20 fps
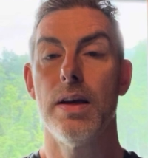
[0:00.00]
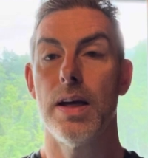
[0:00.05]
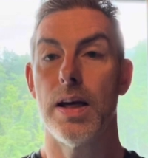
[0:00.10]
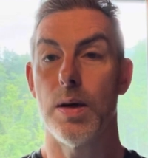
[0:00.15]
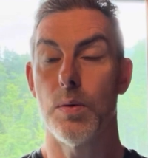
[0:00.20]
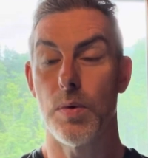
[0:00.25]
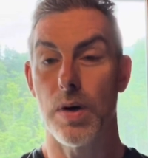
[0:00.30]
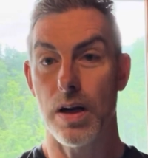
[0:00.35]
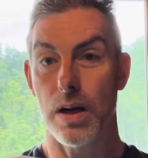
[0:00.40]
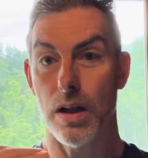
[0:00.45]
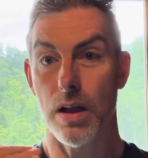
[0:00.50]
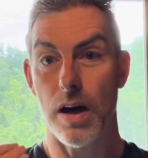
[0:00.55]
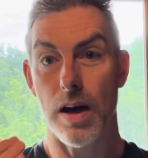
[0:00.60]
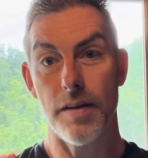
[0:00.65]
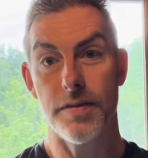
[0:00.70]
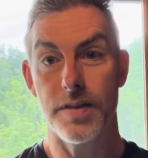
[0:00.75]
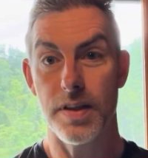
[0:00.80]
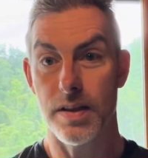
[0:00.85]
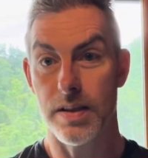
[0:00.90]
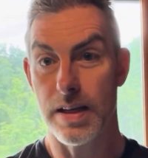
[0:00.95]
And what I'll
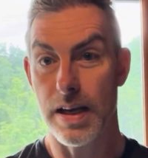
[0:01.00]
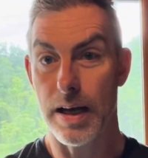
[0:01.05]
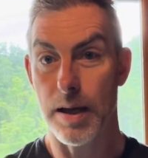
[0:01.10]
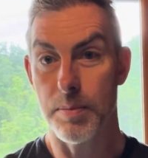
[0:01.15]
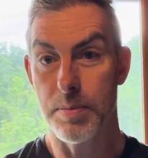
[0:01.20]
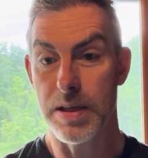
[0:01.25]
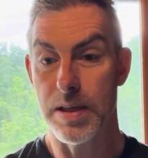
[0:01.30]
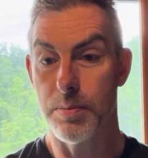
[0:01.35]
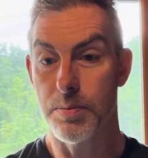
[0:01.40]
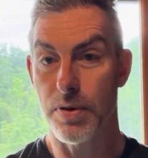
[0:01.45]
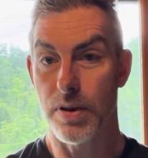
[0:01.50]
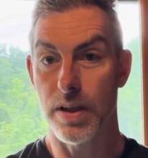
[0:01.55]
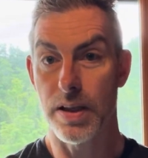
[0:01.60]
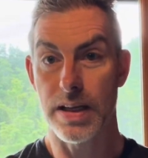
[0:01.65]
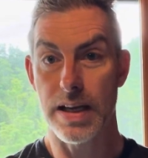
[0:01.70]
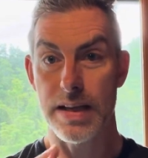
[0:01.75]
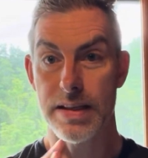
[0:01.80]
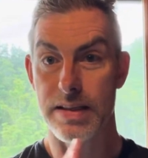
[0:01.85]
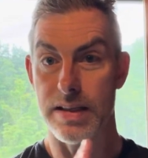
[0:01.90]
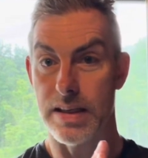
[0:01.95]
often tell people,
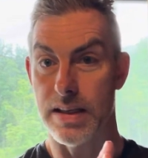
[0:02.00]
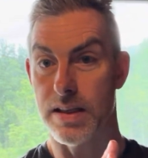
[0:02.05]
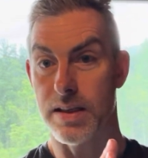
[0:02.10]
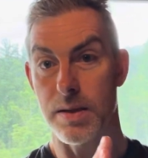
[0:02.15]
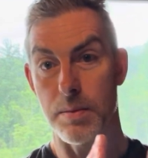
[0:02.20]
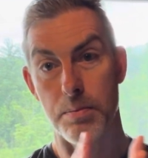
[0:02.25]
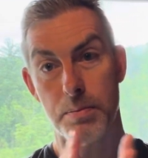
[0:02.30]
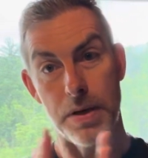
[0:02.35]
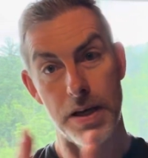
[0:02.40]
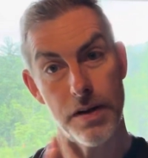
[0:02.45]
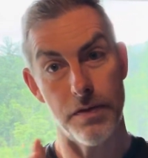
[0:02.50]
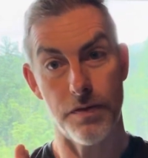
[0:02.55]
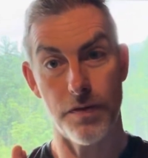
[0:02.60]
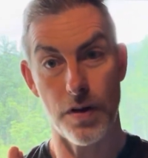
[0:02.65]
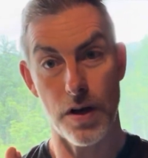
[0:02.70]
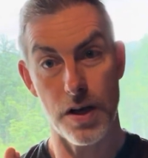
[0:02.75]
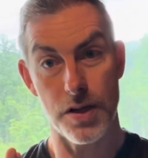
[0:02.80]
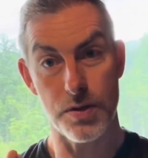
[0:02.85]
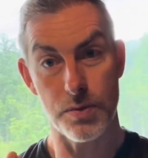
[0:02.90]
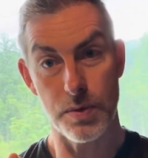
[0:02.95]
and I see some
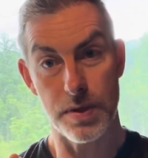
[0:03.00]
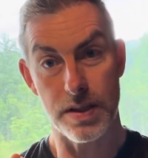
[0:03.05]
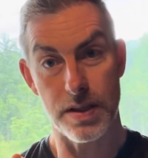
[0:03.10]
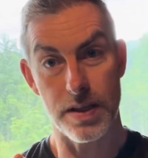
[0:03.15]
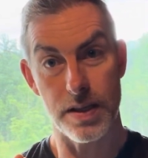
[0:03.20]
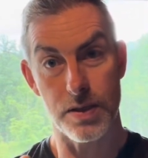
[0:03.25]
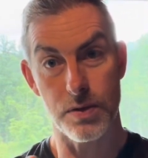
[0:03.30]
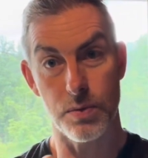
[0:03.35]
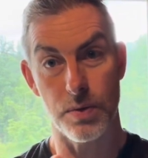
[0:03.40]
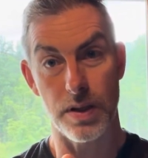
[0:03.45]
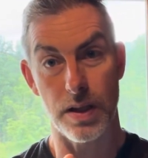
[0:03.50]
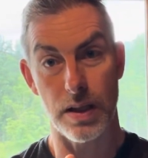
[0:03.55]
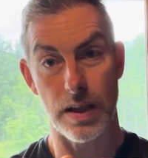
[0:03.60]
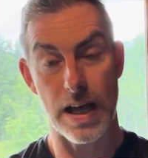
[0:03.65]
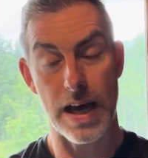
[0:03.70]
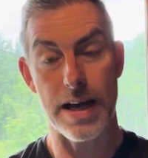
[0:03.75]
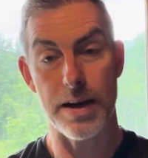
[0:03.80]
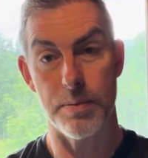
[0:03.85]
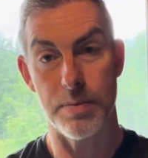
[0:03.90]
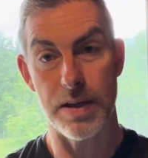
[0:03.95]
pitfalls with this with a
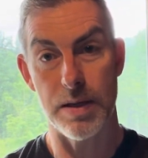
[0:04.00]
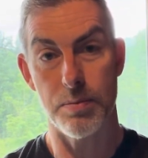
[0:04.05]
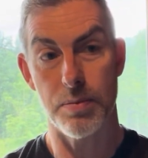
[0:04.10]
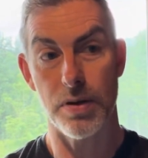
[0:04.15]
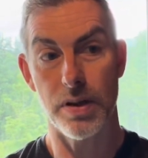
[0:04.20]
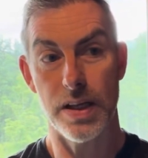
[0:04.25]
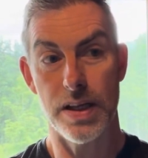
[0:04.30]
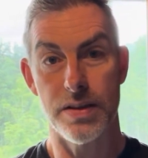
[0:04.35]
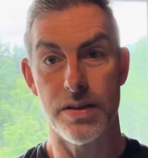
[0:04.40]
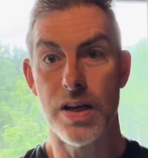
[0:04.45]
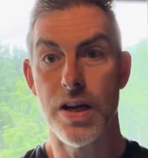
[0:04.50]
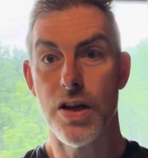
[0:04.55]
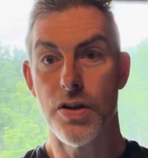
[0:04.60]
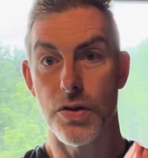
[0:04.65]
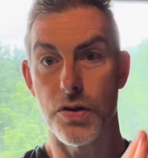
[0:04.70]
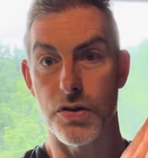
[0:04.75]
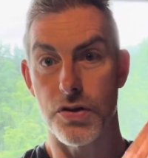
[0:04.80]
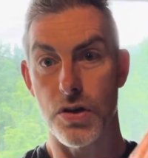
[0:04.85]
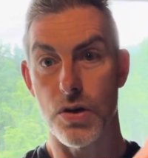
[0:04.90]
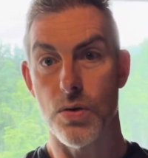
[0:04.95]
lot of people, is
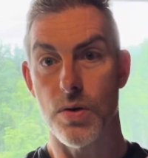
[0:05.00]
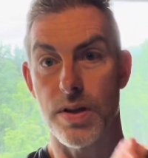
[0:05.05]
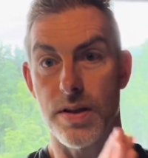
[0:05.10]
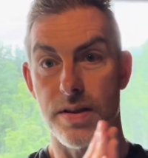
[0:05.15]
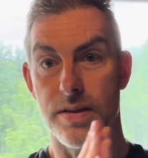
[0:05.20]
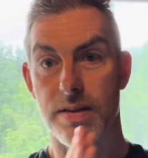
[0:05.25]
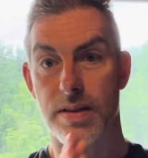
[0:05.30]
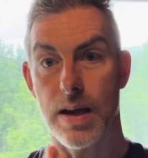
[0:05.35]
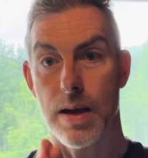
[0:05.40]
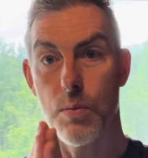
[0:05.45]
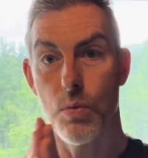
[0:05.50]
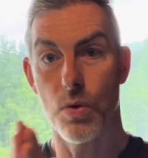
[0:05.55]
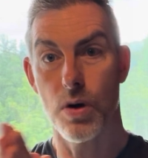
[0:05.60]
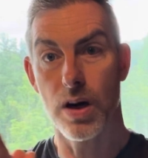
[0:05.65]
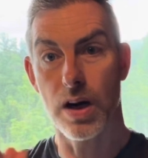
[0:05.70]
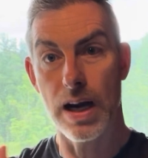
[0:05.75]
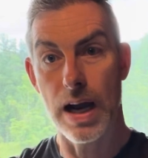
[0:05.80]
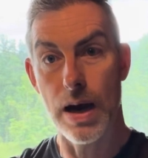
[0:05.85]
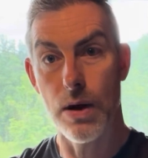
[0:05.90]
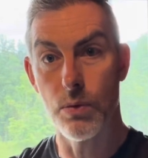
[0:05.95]
they're doing the same
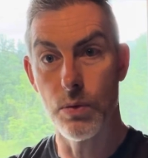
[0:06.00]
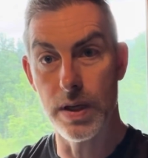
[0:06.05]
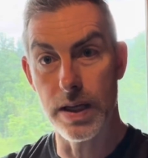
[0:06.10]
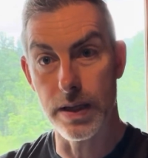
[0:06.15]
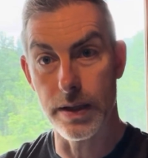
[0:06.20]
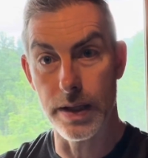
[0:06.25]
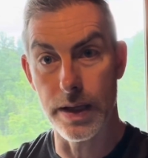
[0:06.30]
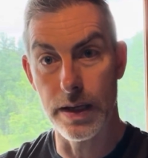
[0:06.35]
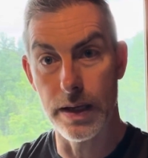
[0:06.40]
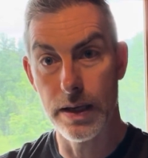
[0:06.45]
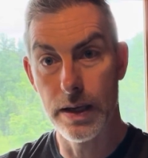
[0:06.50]
workout weekly.